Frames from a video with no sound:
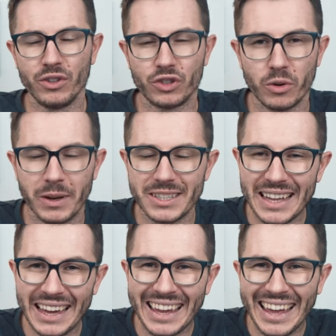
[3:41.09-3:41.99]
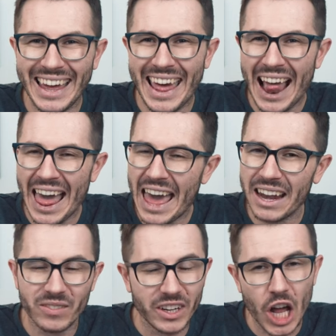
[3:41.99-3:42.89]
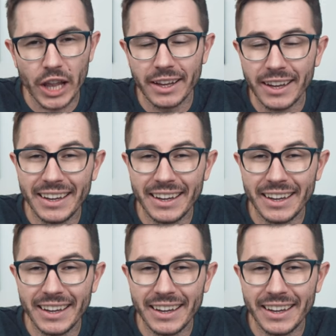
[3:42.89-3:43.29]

nootropic stack. And if they're not